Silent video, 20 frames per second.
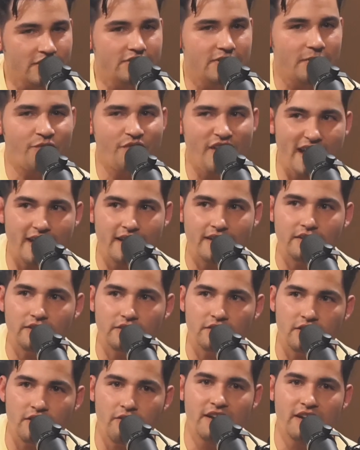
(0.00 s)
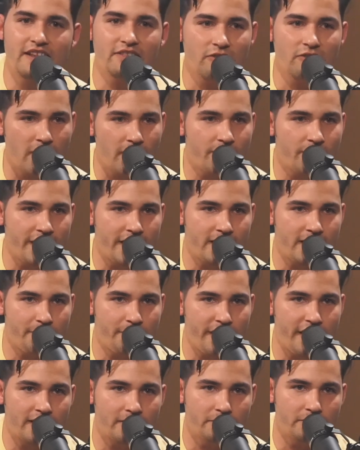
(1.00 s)
he's a fan, you know, and I love that
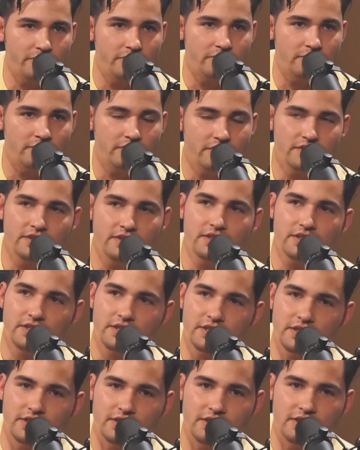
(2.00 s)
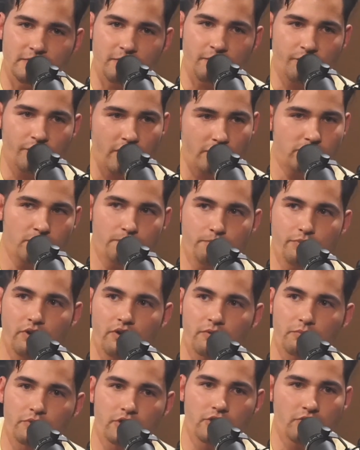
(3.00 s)
about him, dude. He he fucks with
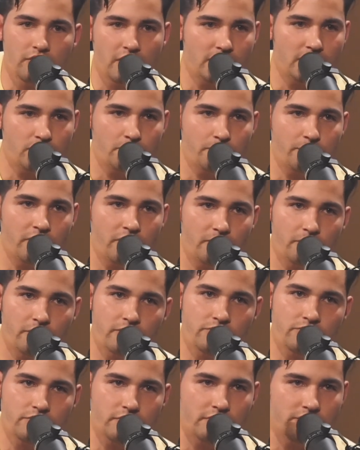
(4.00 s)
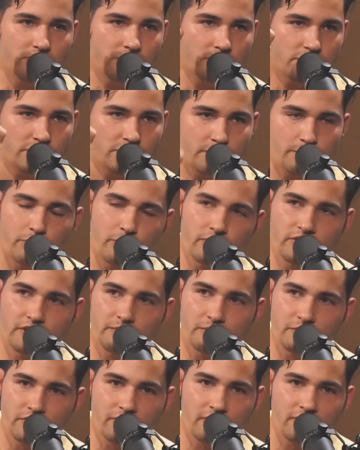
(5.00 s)
Baltimore, he rides with Baltimore, and so he's gonna support
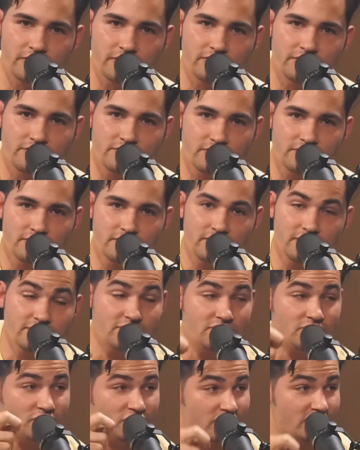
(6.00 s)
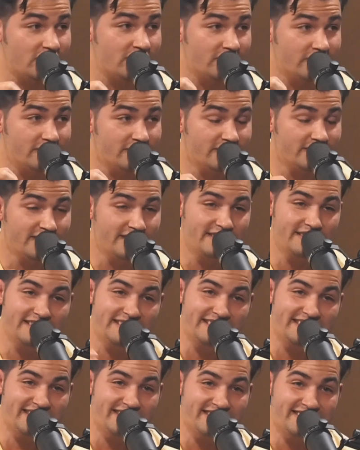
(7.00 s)
them regardless because mm -hmm. he's mm-hmm. chill.
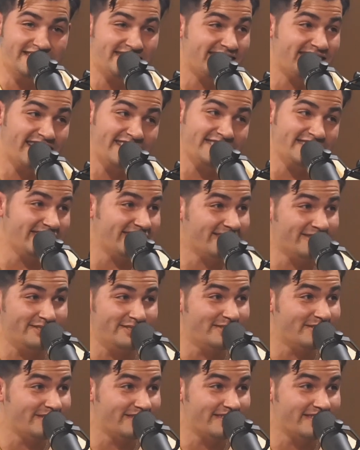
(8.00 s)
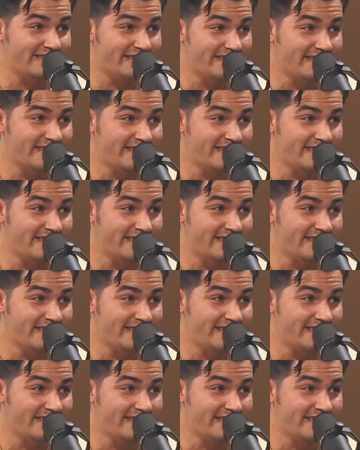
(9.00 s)
I'm just not chill, dude.